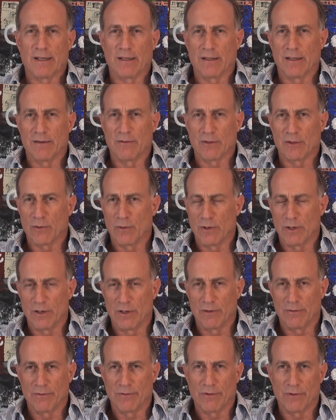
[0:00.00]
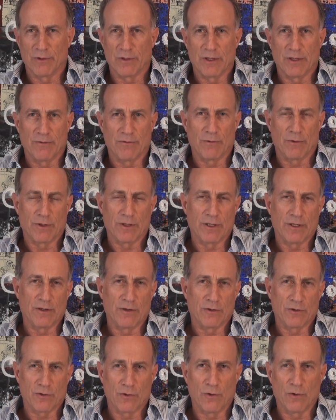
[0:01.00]
11, 12, 13, 14
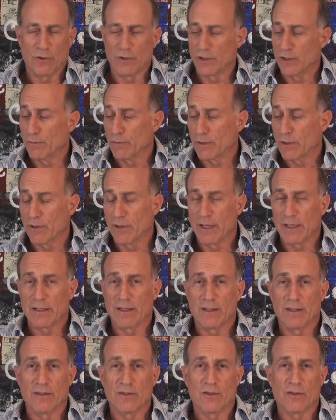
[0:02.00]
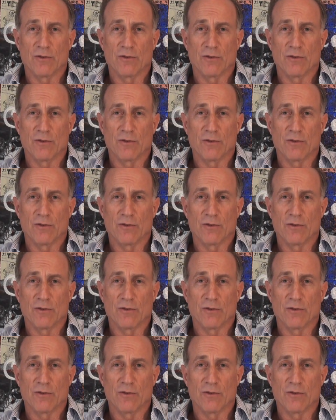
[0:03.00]
years old as he was collecting these.